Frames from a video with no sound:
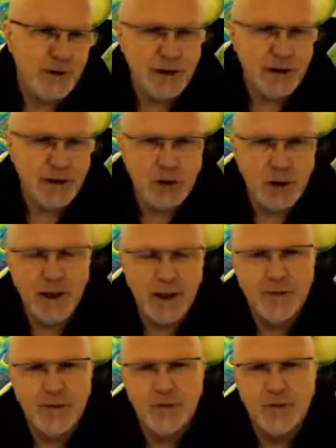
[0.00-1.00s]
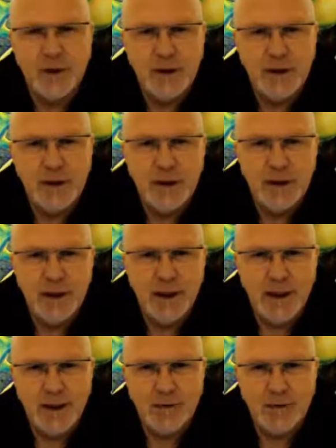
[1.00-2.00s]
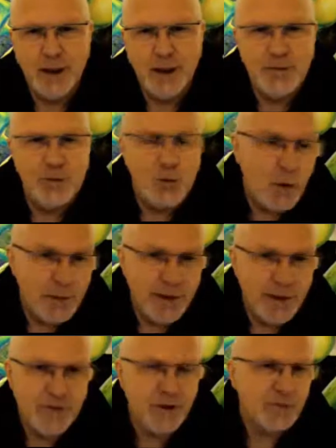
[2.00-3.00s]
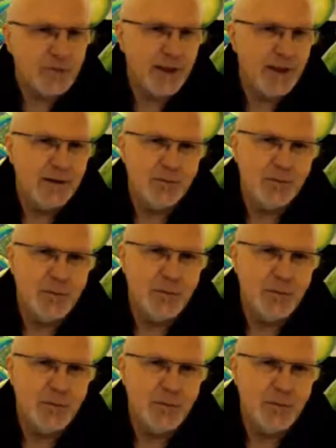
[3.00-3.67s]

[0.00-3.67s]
in your life. And maybe we will meet someday